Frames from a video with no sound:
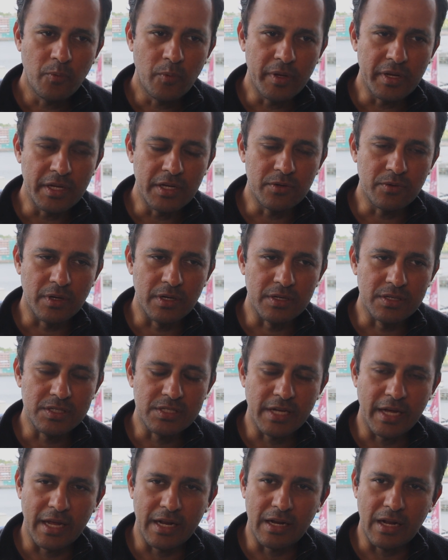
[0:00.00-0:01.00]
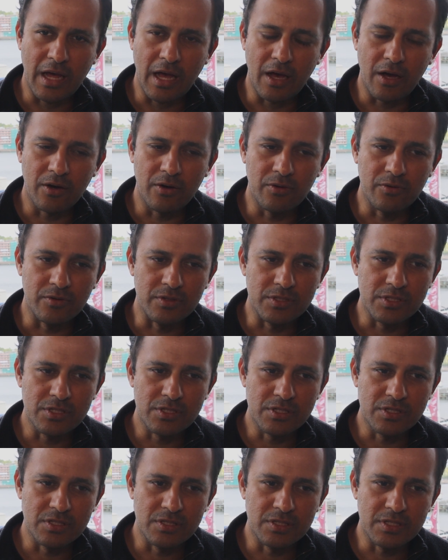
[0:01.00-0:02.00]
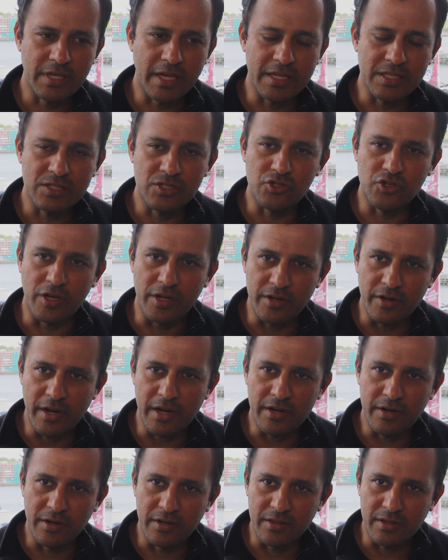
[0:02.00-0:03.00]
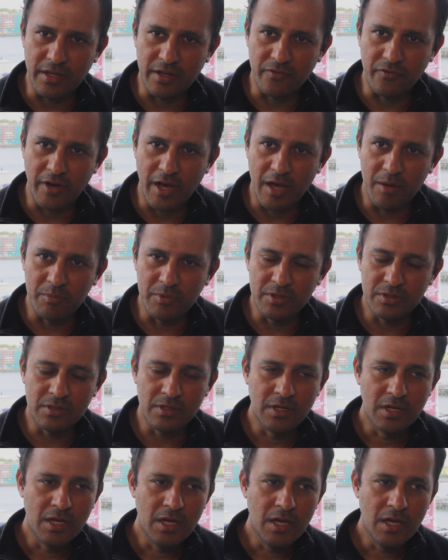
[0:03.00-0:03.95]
We need to understand how resistance gets generated in the environment.